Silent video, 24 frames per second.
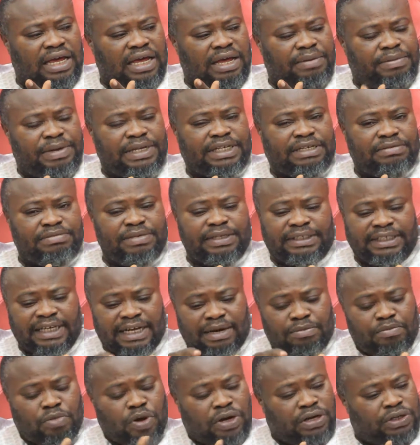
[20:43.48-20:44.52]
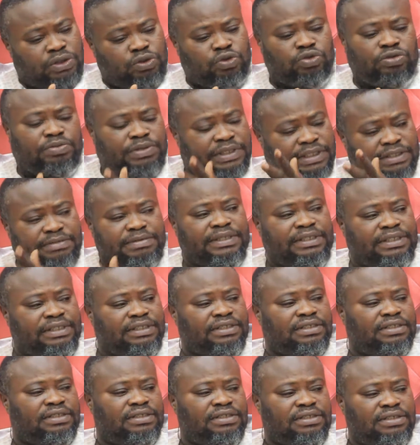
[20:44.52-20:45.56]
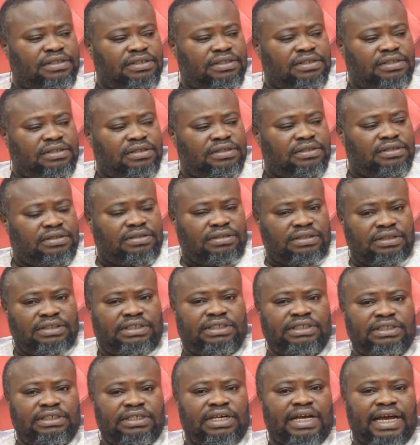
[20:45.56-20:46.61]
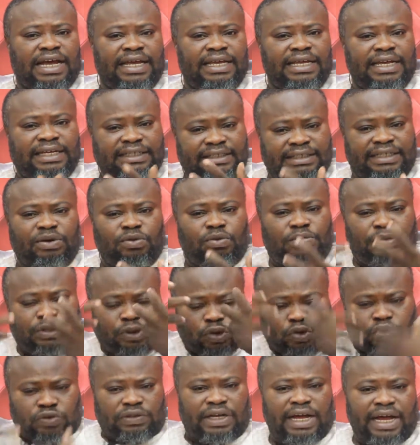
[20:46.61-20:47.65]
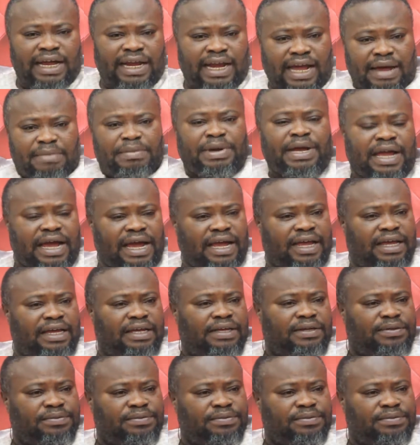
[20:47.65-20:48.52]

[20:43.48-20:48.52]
a bit to me say, bonus will be to messy. Until a yes, sir, but so Diana Bekai.